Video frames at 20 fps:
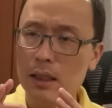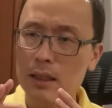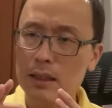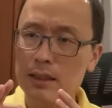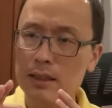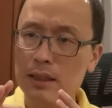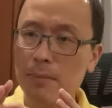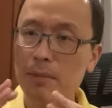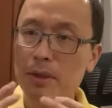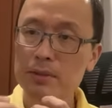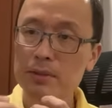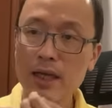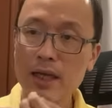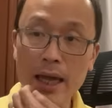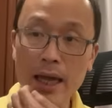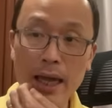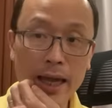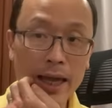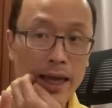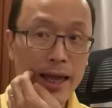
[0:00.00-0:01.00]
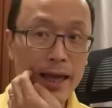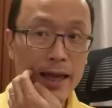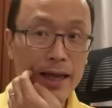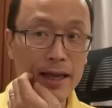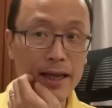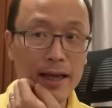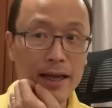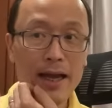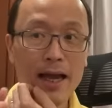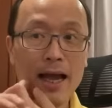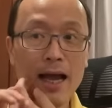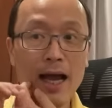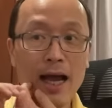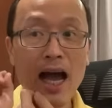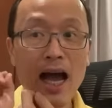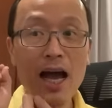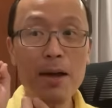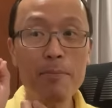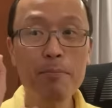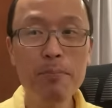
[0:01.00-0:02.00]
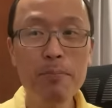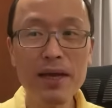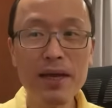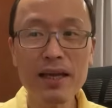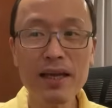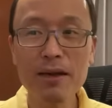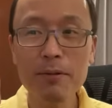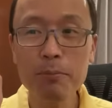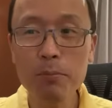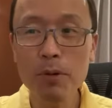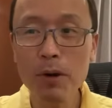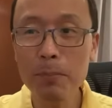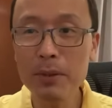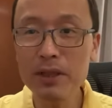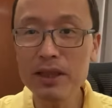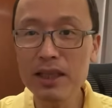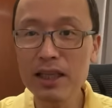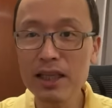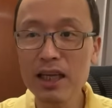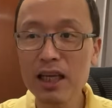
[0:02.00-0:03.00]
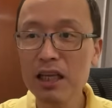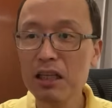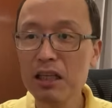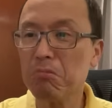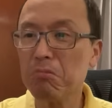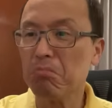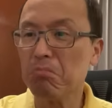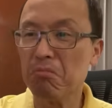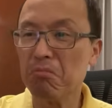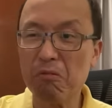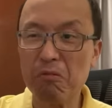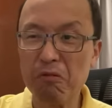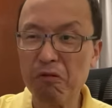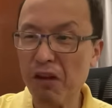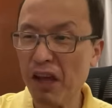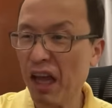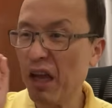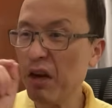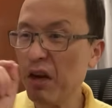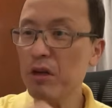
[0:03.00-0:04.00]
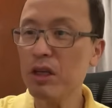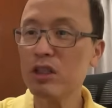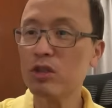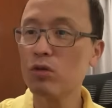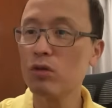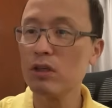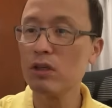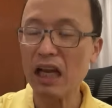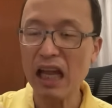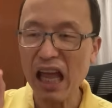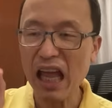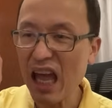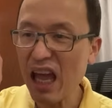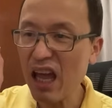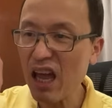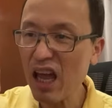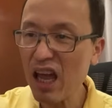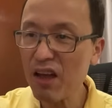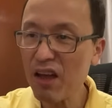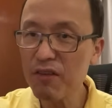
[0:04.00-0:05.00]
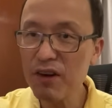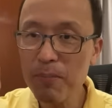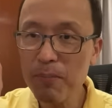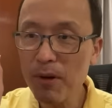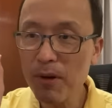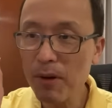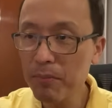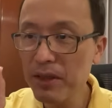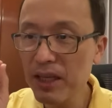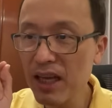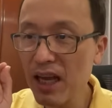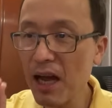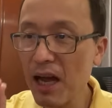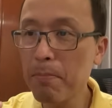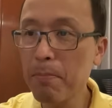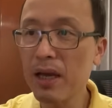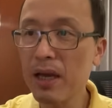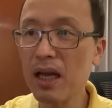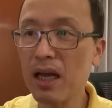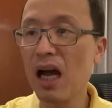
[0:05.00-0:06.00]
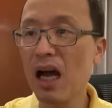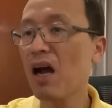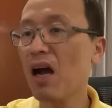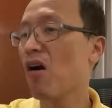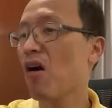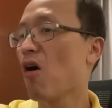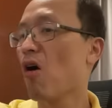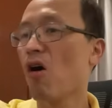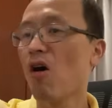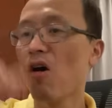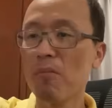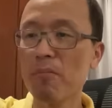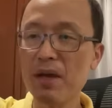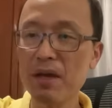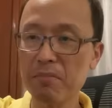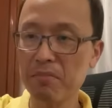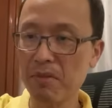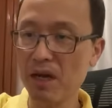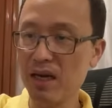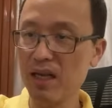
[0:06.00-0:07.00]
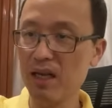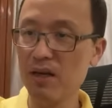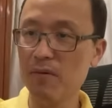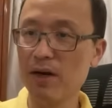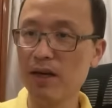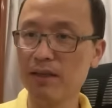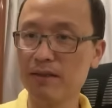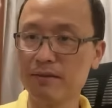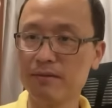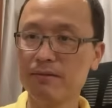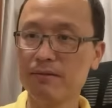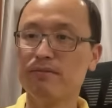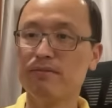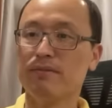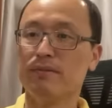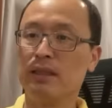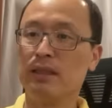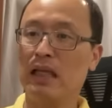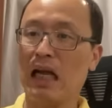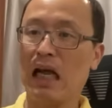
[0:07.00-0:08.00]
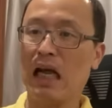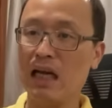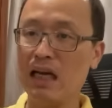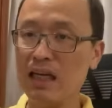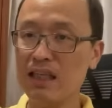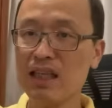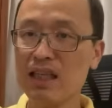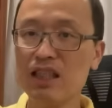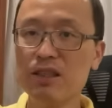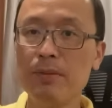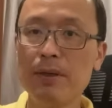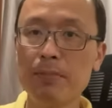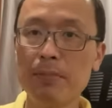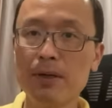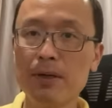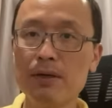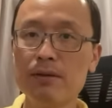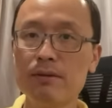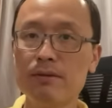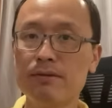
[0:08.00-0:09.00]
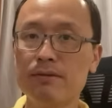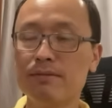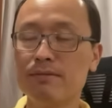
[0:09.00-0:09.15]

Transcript: Some people say, hey, I pick property very soon. Every property I pick, all make money one. Are there such people?